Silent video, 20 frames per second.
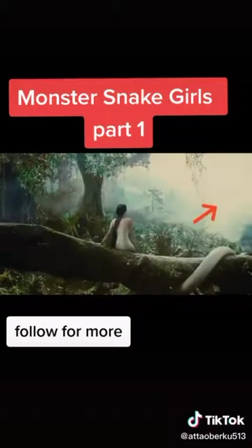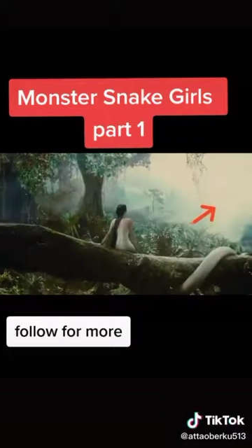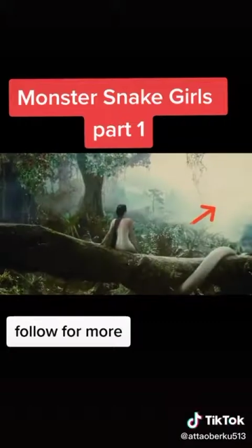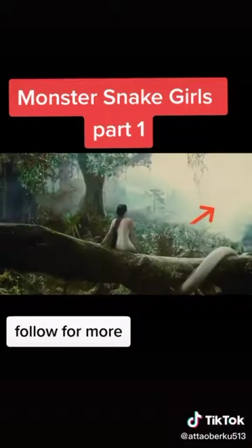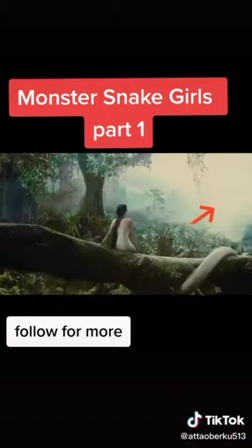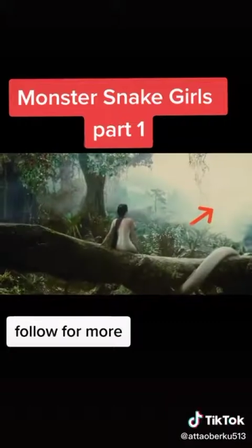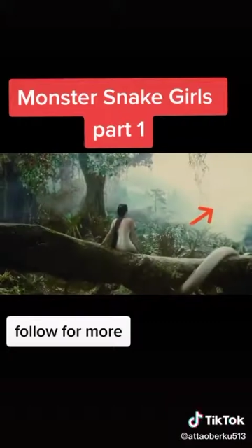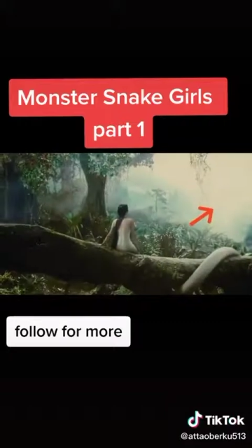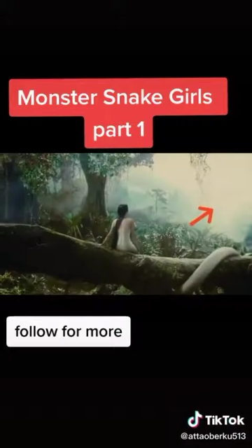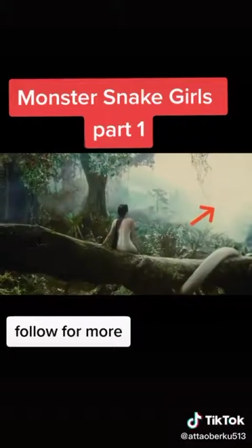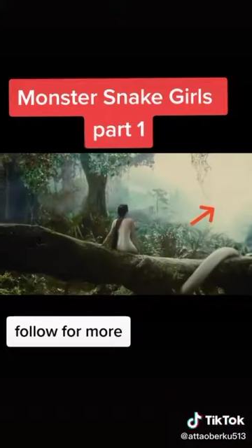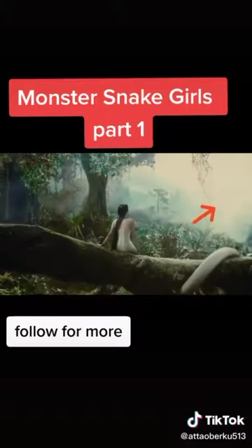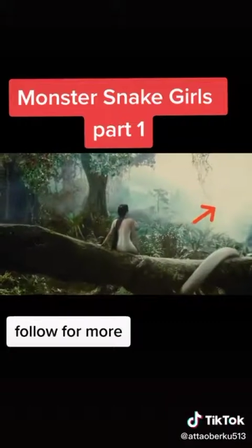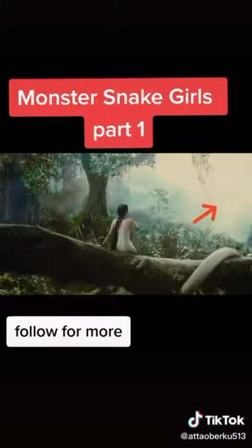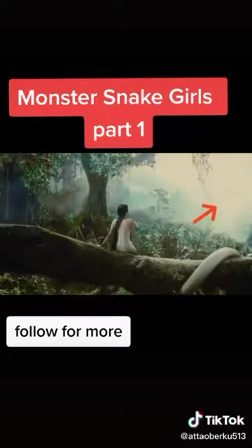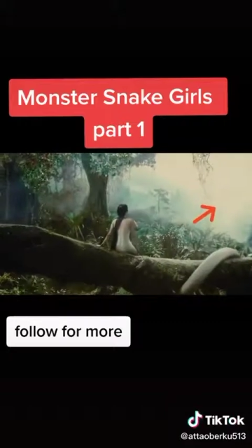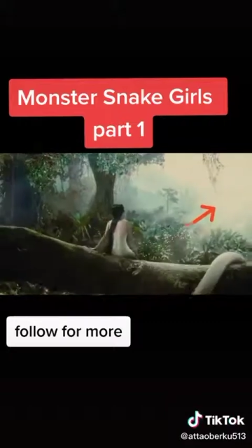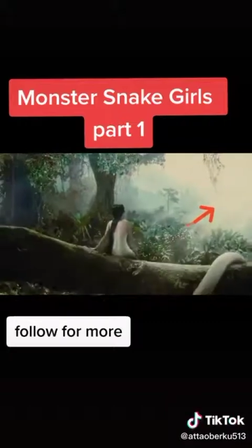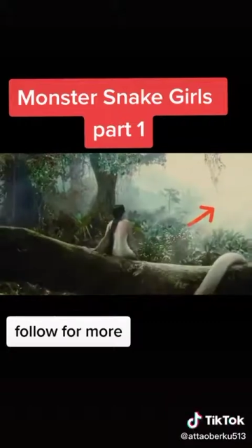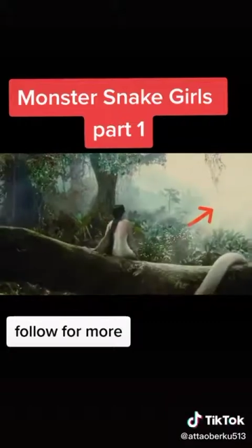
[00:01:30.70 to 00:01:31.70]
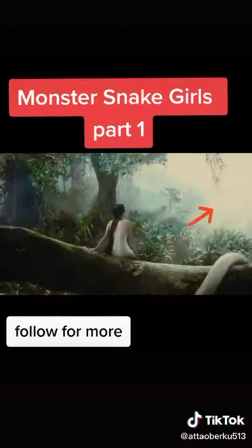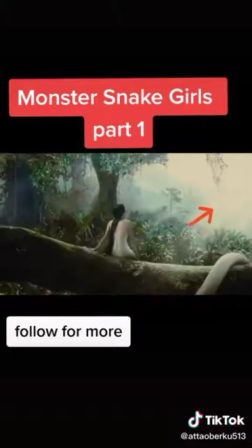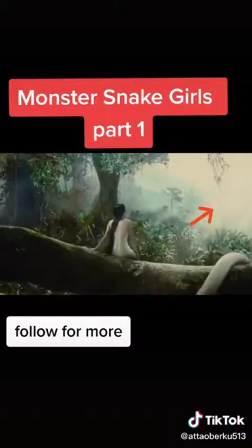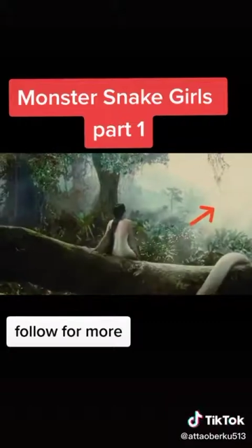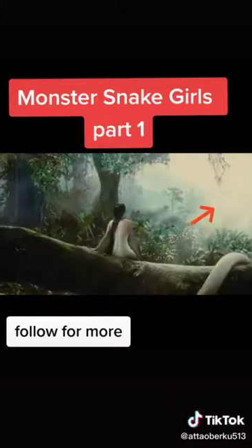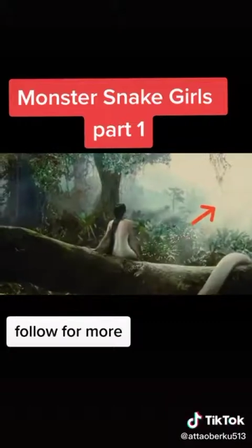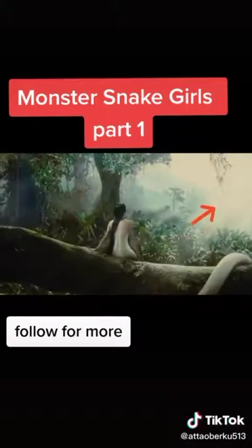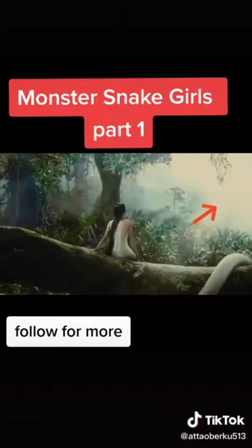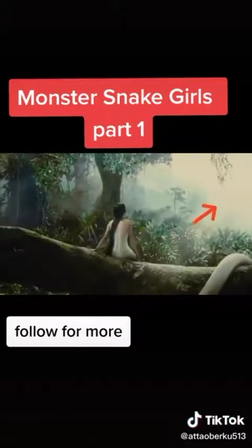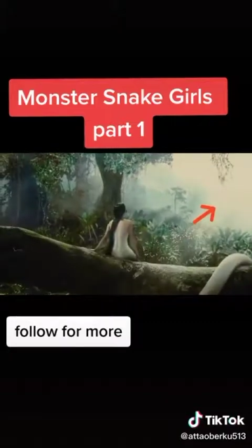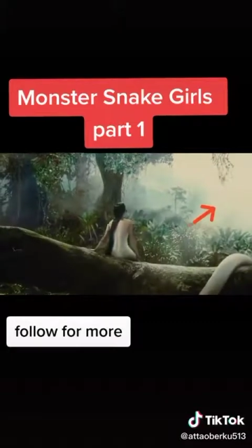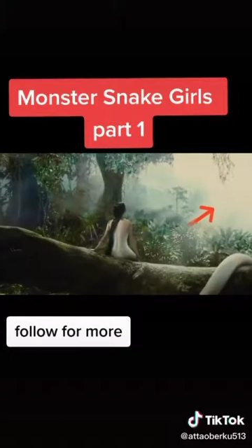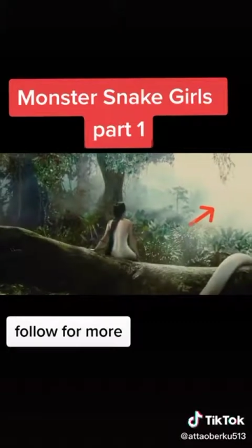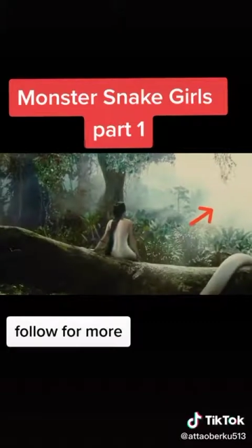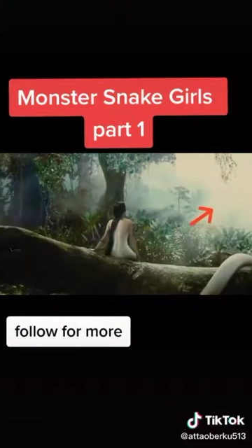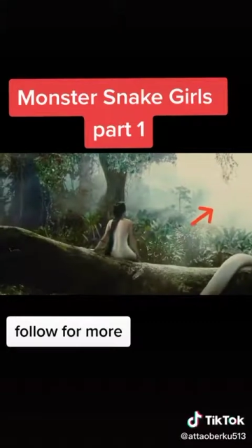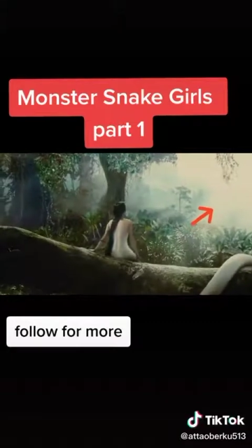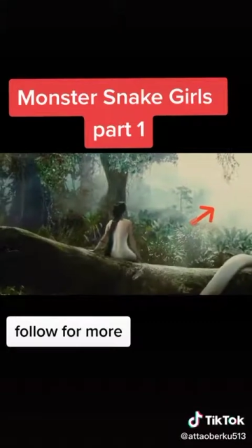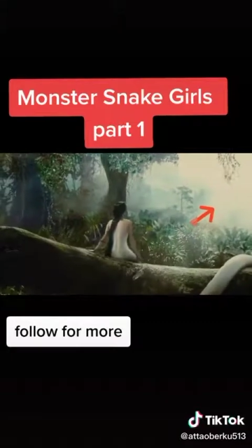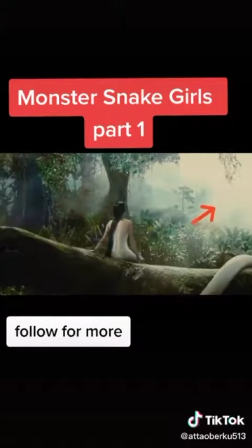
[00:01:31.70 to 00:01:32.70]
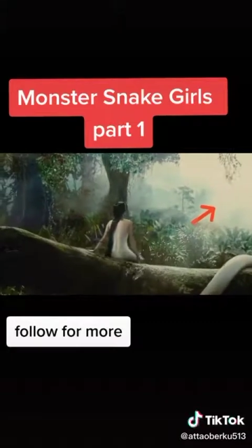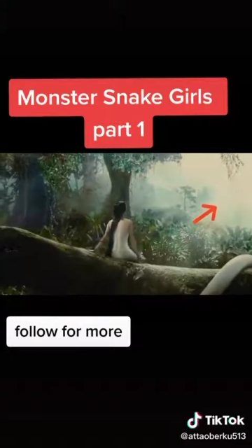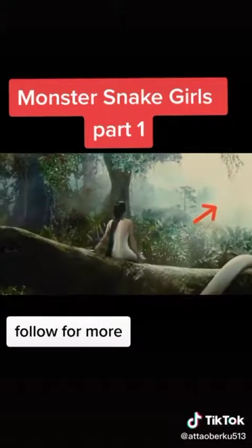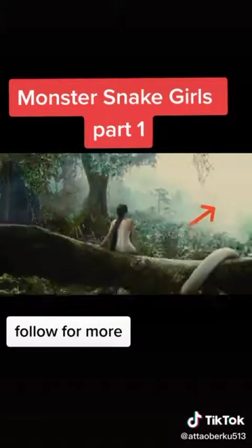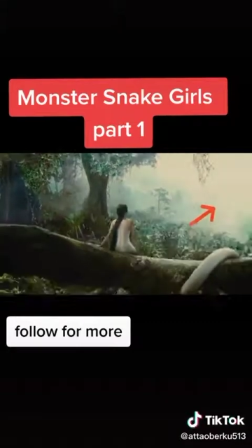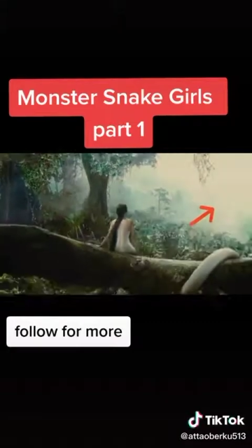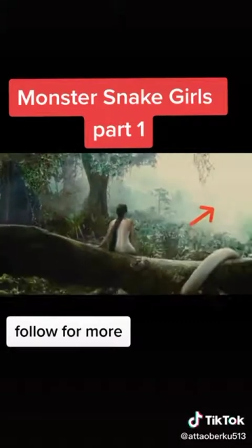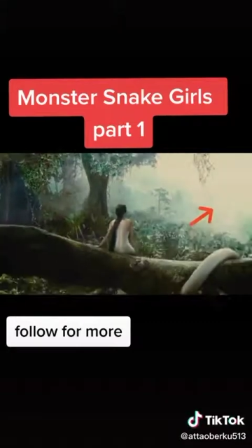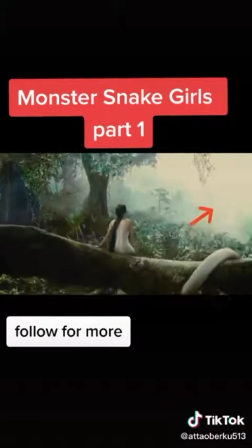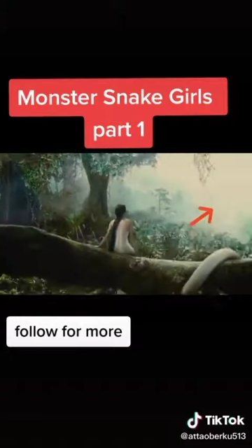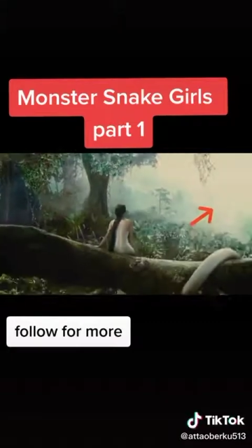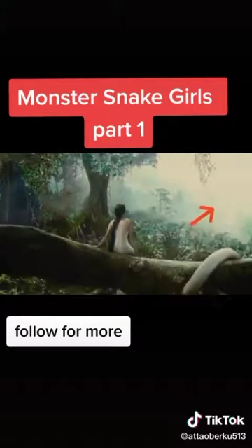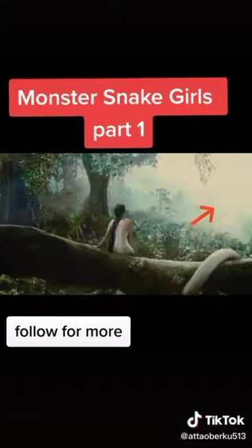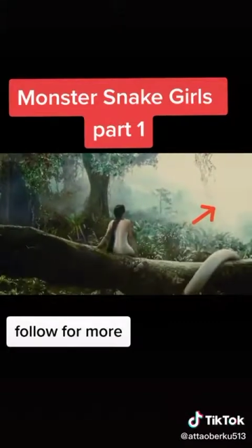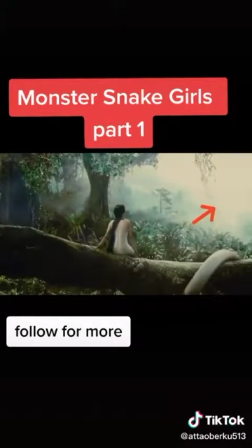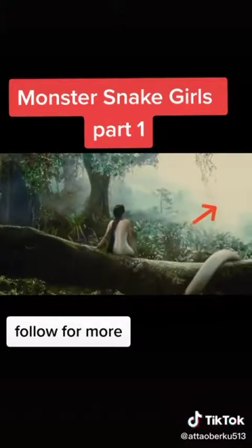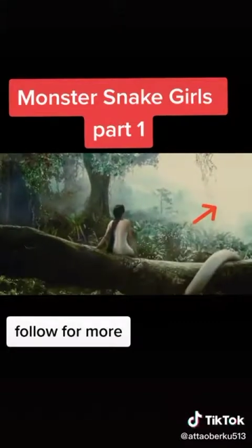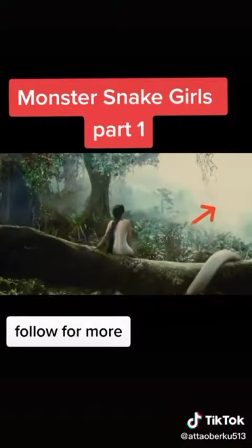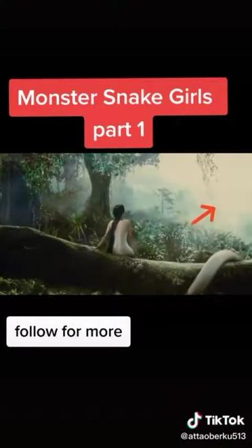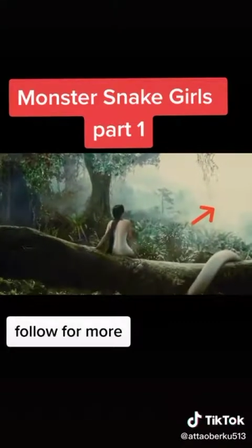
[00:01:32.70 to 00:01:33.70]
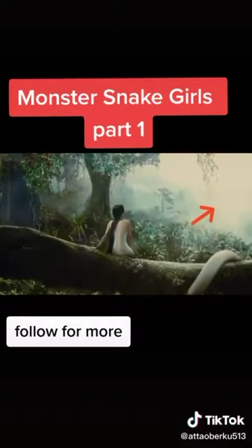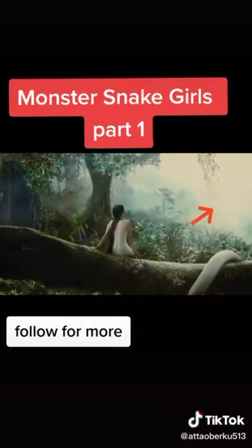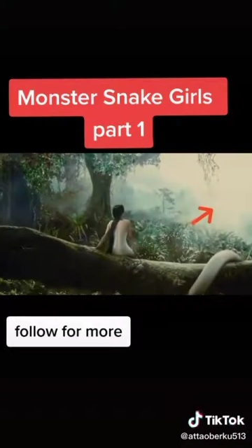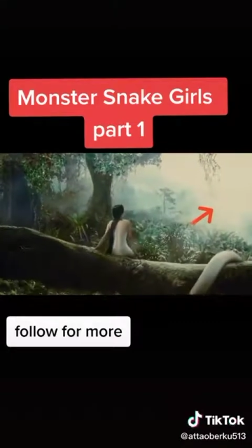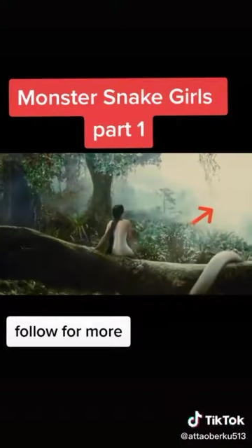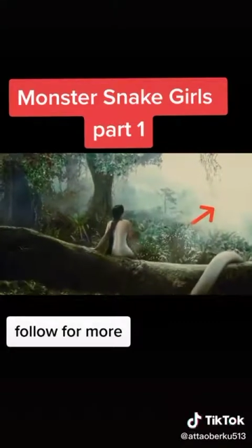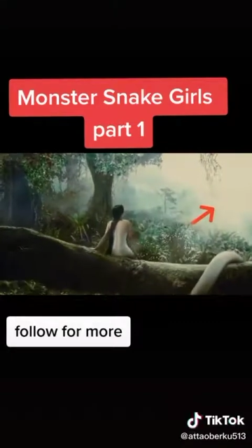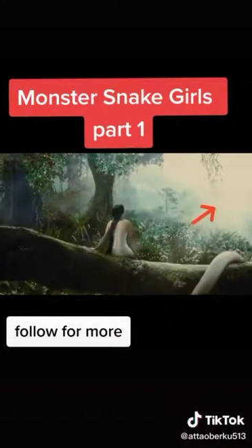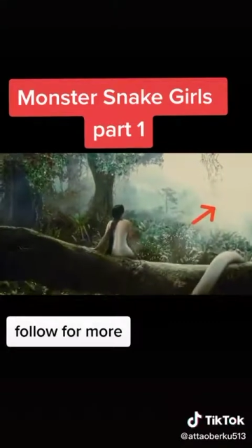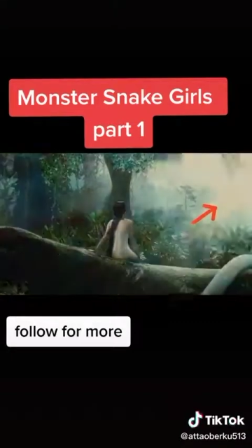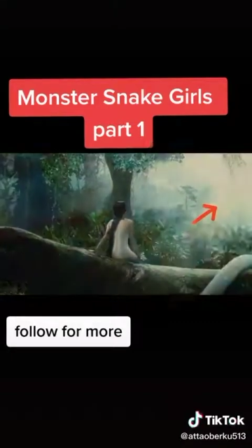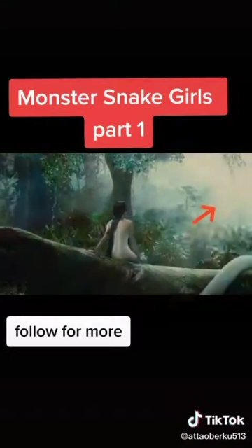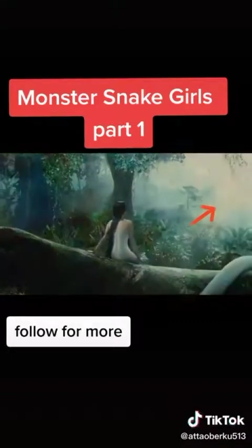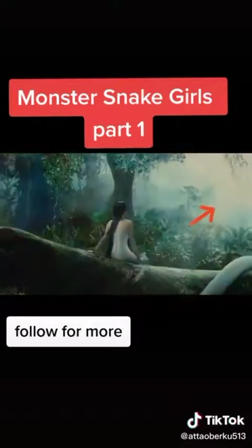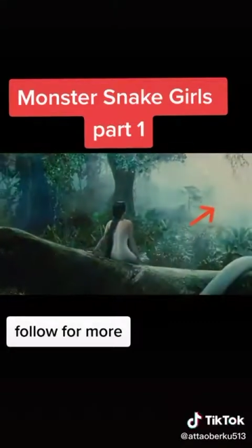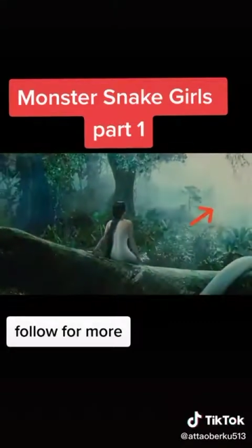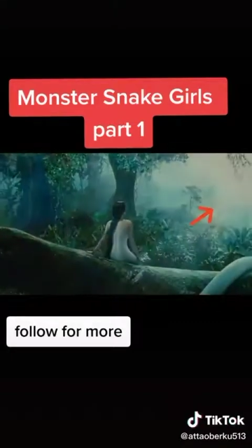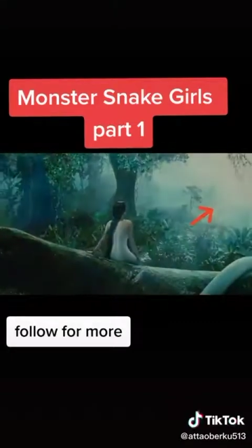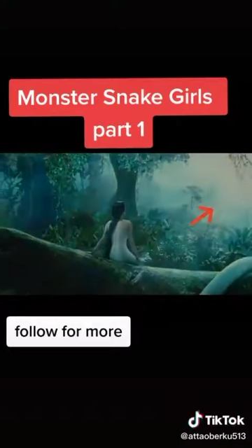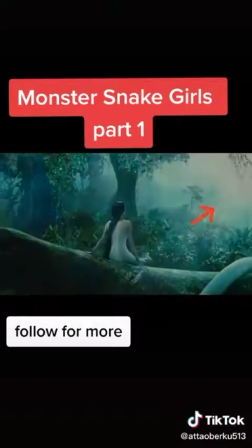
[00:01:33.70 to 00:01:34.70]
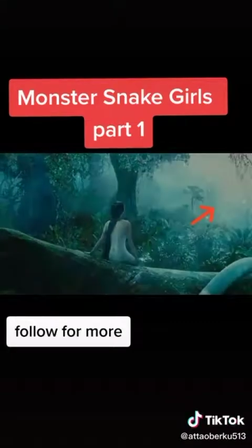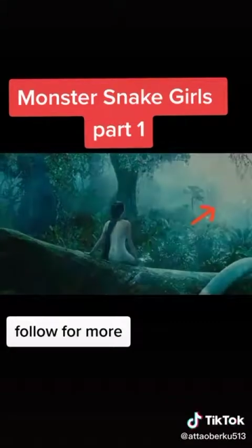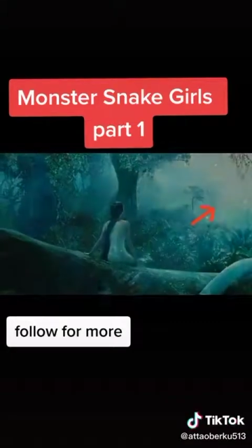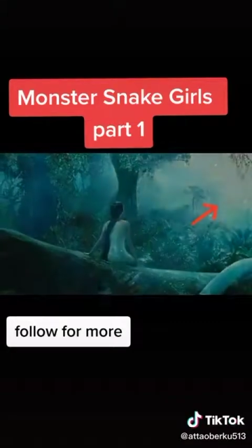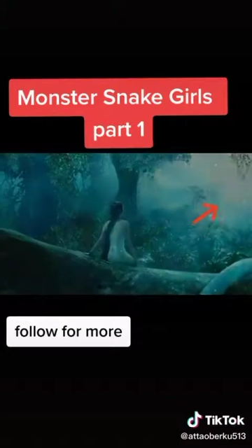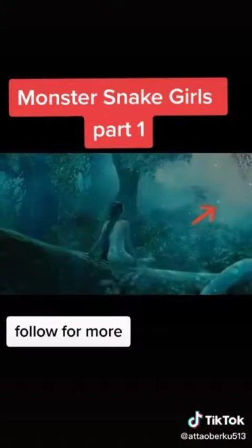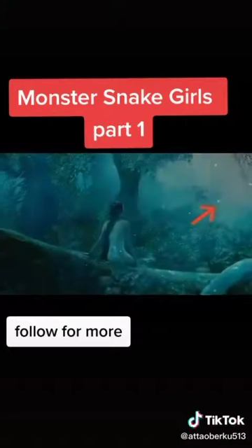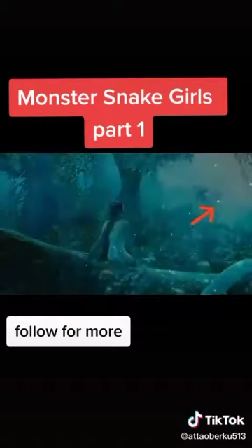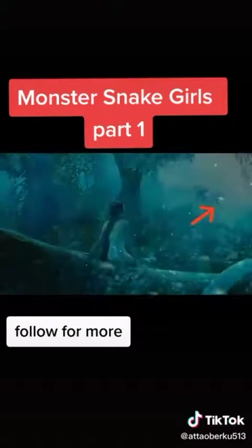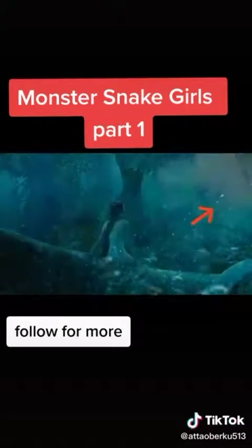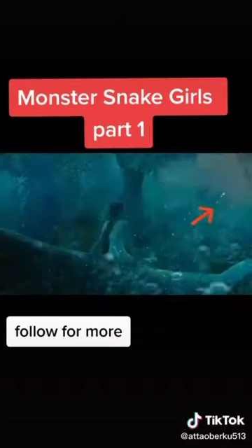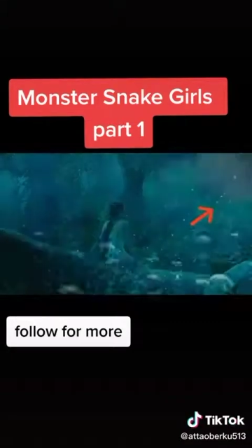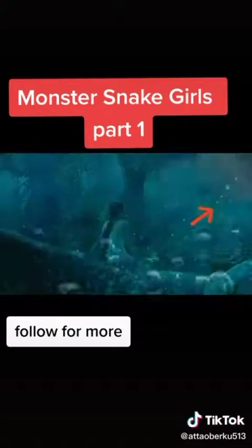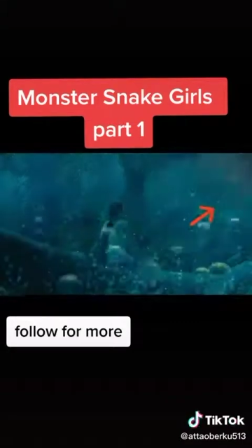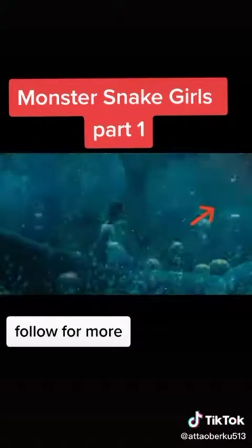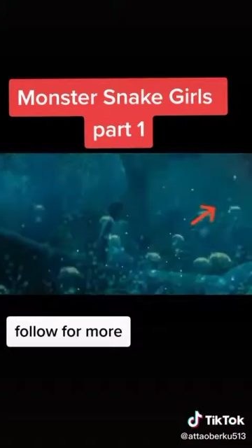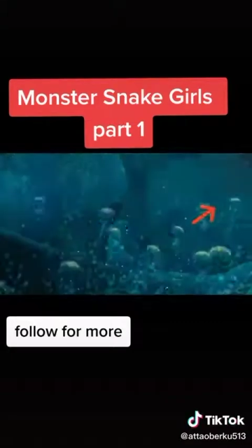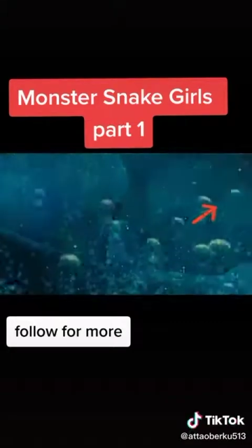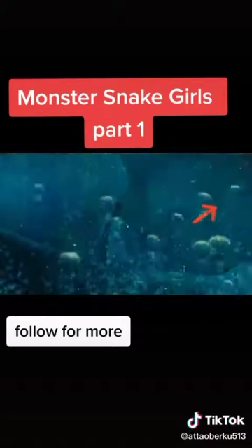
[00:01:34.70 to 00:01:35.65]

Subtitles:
Nobody's mouth can be seen.